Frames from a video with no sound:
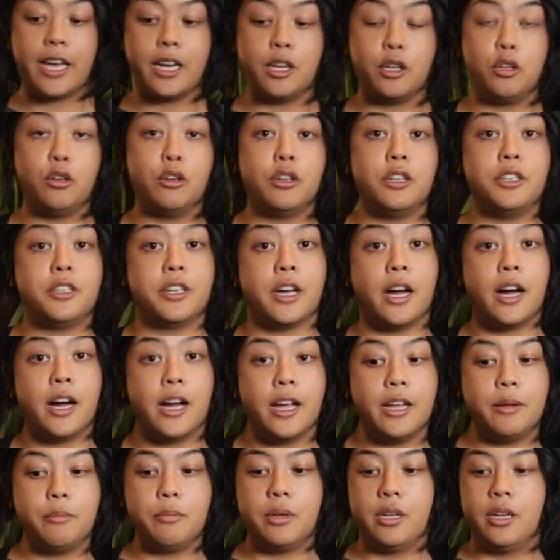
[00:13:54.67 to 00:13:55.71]
that in good
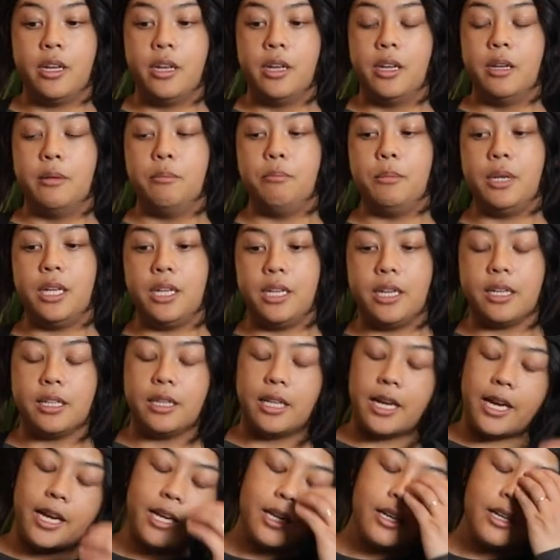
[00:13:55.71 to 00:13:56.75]
time, meaning
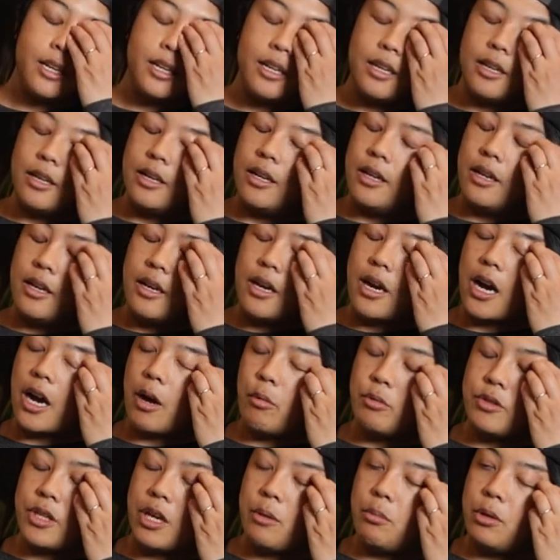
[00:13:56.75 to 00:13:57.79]
like
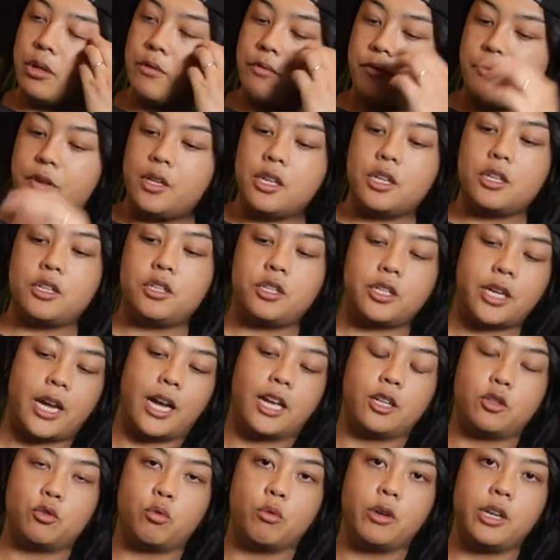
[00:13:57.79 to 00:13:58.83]
I was able to finish
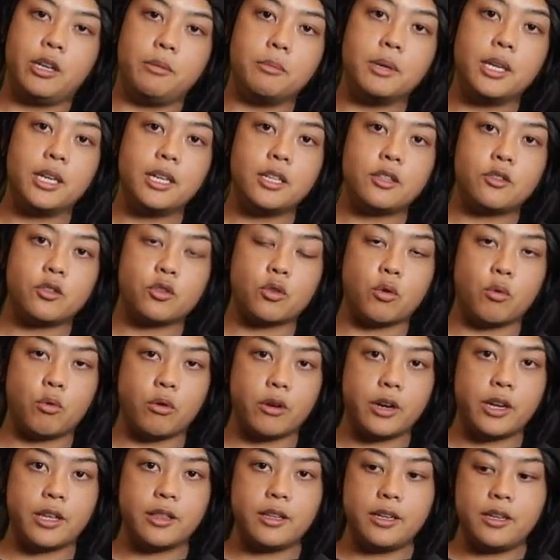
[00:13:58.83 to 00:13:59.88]
at twenty minutes
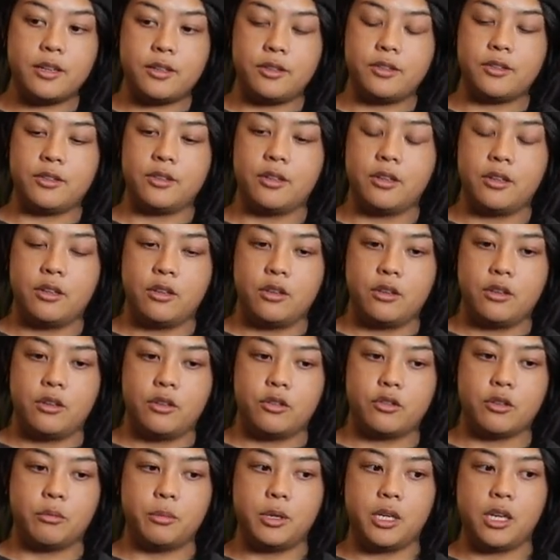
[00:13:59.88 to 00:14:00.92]
scoring these.
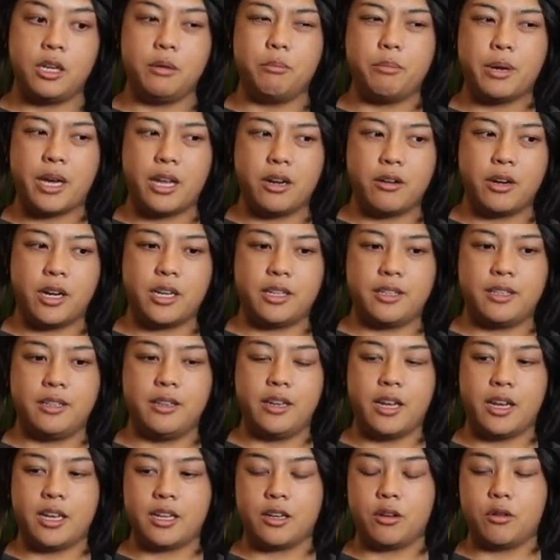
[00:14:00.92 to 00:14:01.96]
So I'm getting better at,
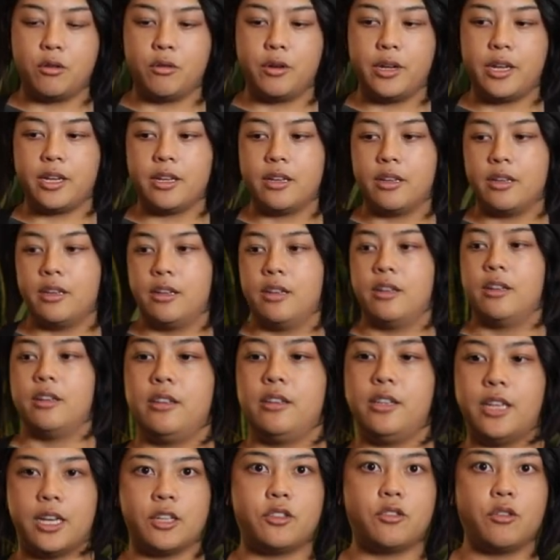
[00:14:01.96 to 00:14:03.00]
at going
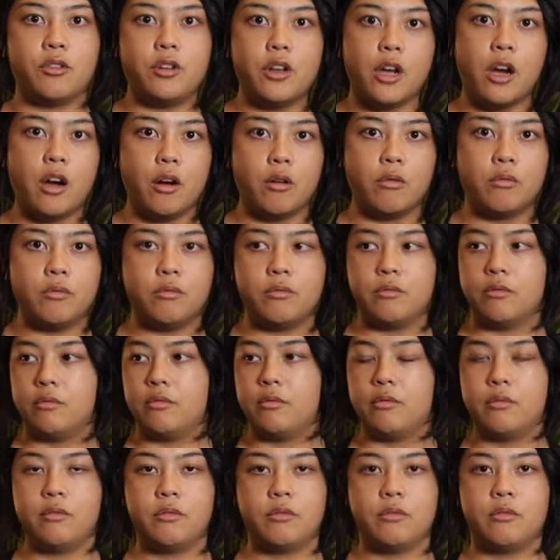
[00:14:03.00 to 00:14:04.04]
yes or no.
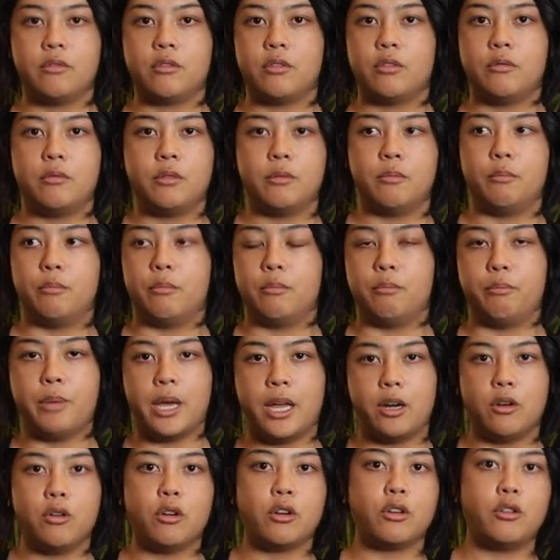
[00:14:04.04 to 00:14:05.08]

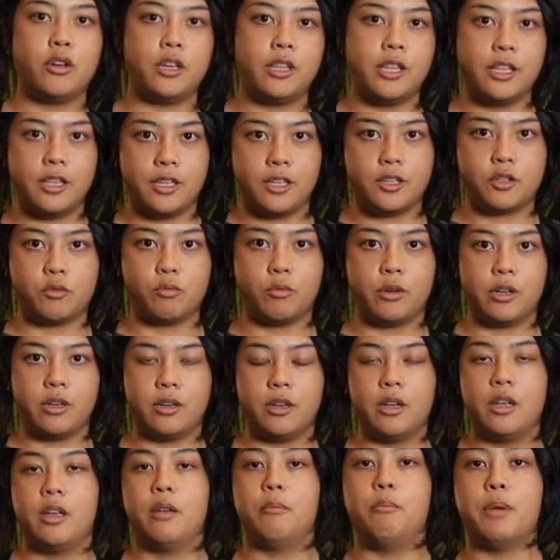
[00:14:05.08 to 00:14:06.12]
Better or good than this
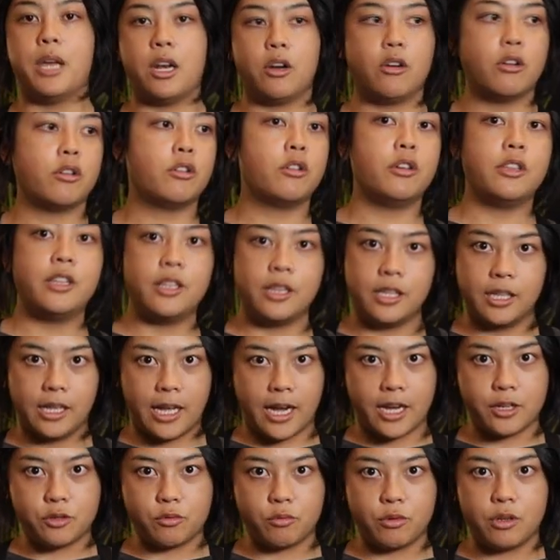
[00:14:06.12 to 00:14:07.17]
one. Better or good than the
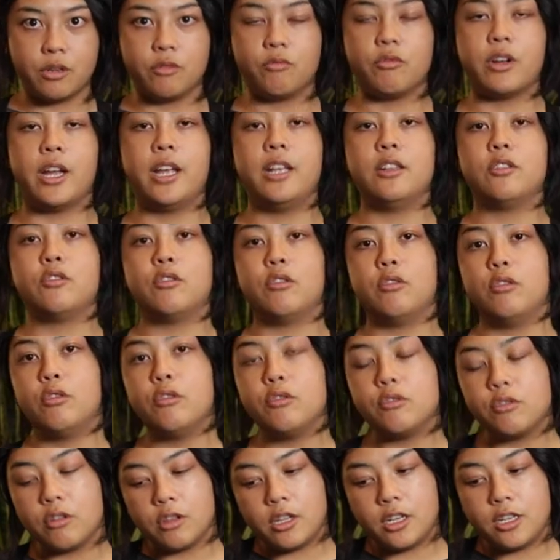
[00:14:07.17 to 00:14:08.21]
last one, right? So
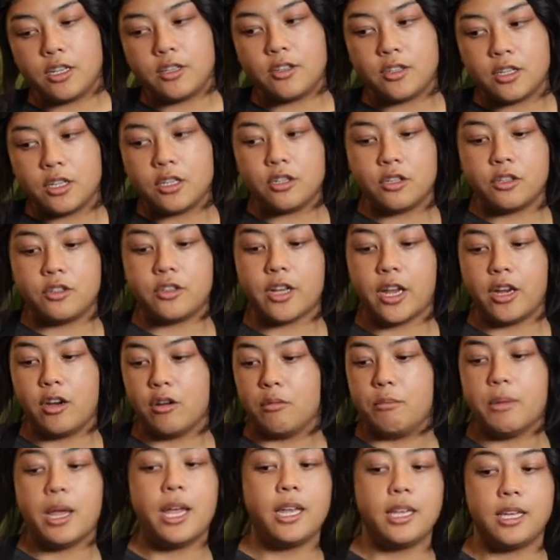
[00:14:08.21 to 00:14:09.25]
those are the decisions that
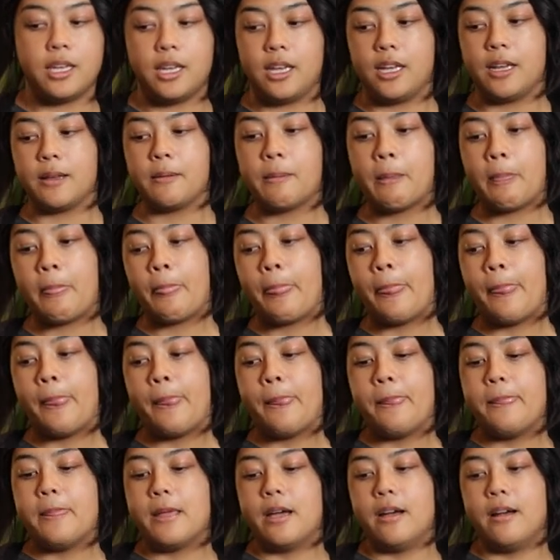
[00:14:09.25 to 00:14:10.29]
you're making.
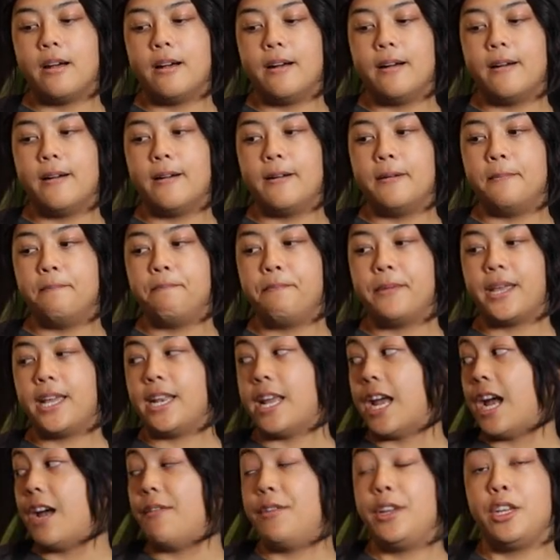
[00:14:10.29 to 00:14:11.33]
Um,
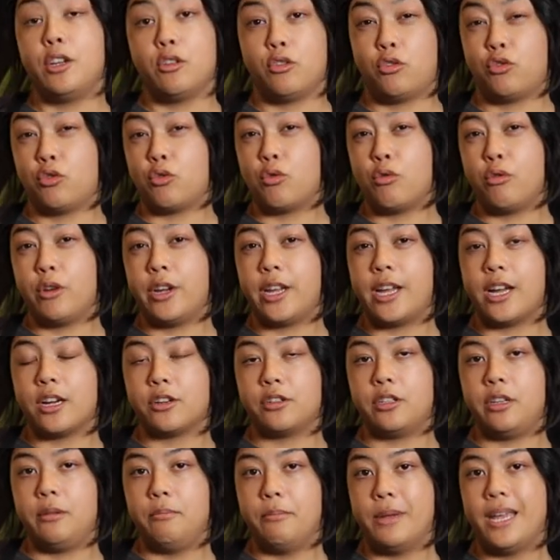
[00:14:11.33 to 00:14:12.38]
and having your scoring
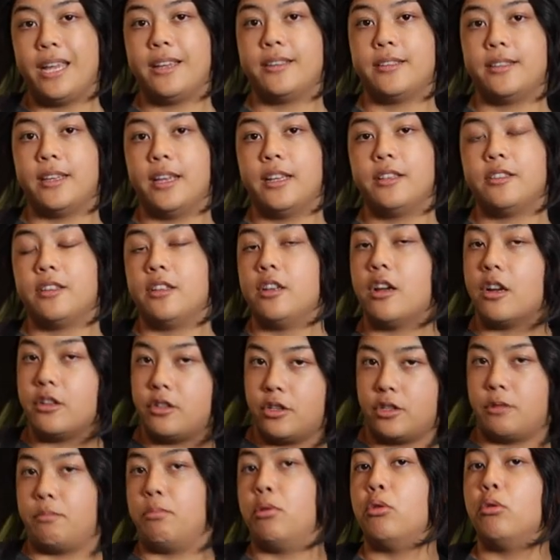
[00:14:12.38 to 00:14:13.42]
actually make sense and not
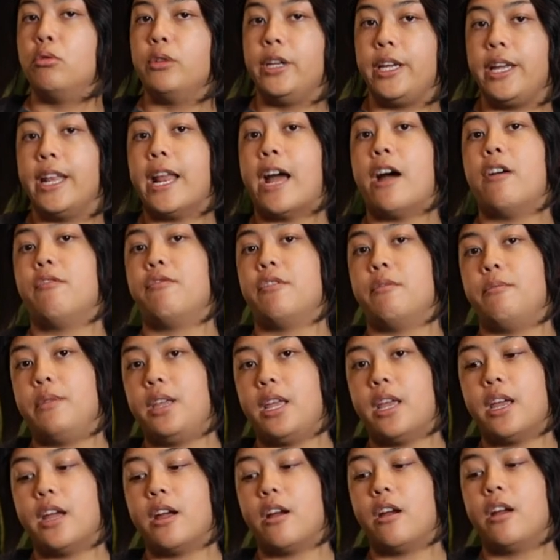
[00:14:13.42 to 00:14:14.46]
just pulling it out from
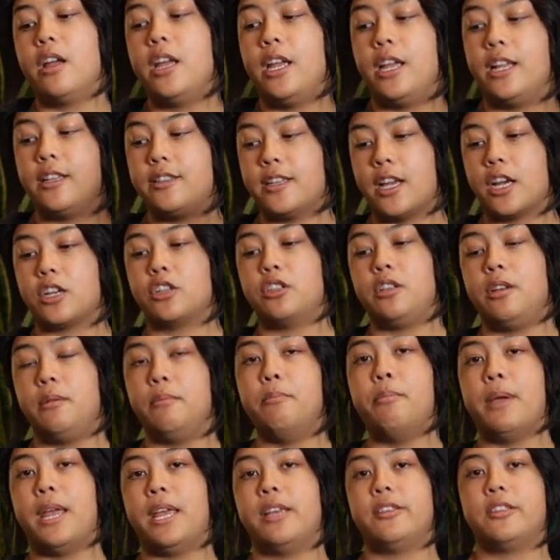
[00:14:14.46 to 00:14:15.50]
the air. It's actually
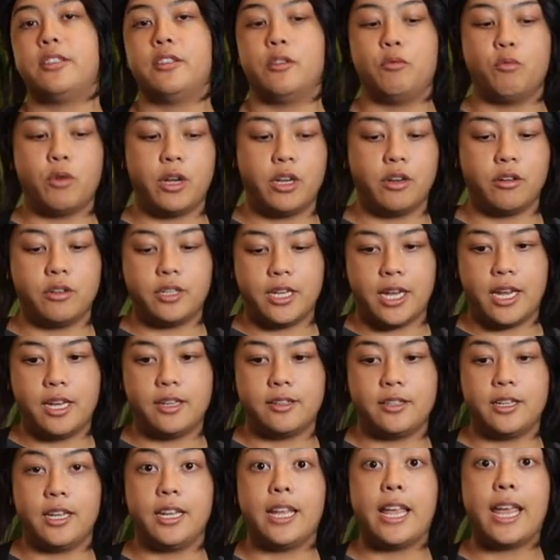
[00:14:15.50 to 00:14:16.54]
based in what you're
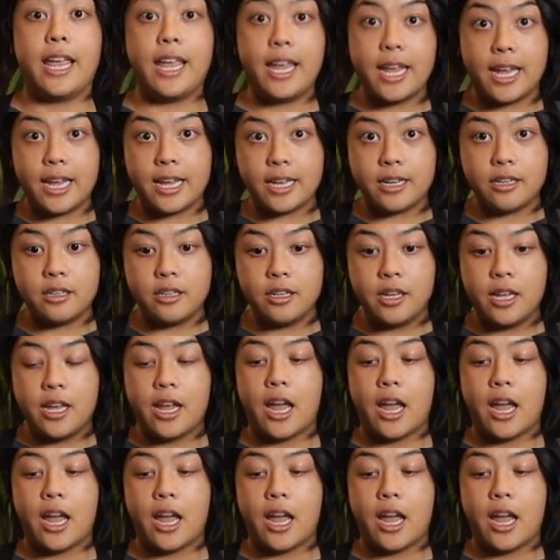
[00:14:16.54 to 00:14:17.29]
tasting and